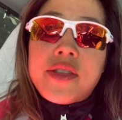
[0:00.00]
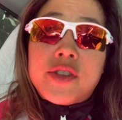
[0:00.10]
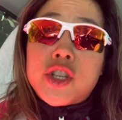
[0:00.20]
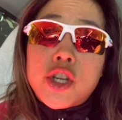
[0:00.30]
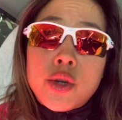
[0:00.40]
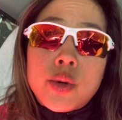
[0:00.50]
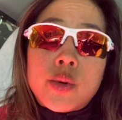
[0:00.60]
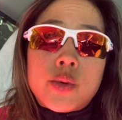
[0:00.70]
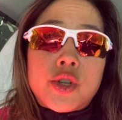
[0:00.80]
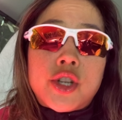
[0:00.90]

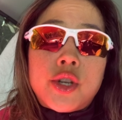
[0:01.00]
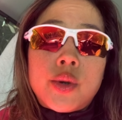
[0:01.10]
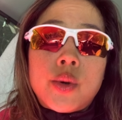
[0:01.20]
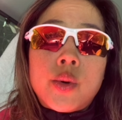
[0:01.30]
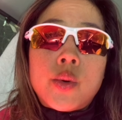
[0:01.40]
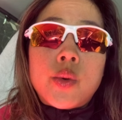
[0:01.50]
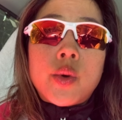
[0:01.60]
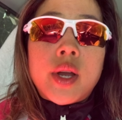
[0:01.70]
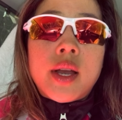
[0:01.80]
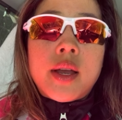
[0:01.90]
Two, to
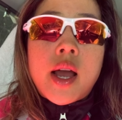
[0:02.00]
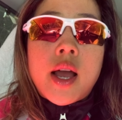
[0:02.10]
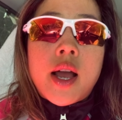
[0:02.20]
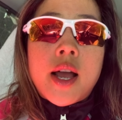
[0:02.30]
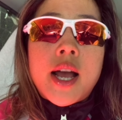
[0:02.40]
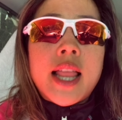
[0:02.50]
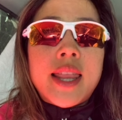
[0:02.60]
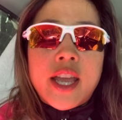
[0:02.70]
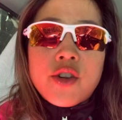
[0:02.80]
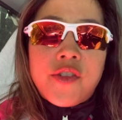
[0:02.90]

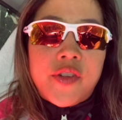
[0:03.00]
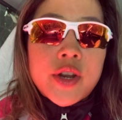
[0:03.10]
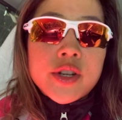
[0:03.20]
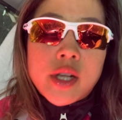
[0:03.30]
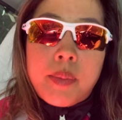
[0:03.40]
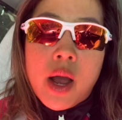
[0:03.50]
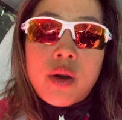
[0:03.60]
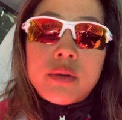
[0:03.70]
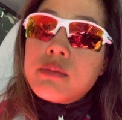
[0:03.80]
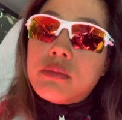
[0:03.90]
allay your fears
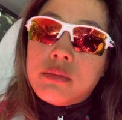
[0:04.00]
about